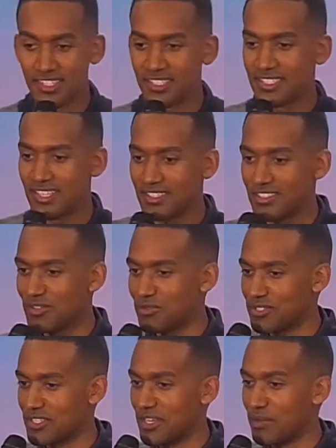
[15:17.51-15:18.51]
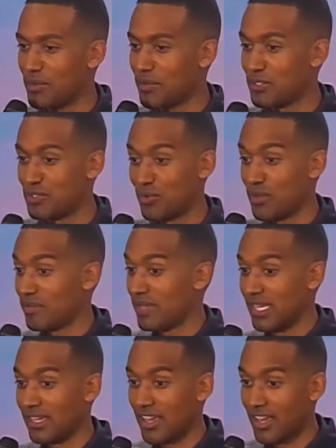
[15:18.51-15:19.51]
decision was going to be between
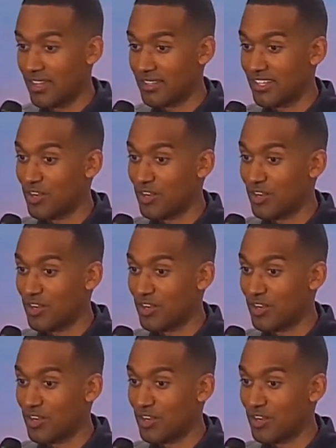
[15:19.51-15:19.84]
me and God.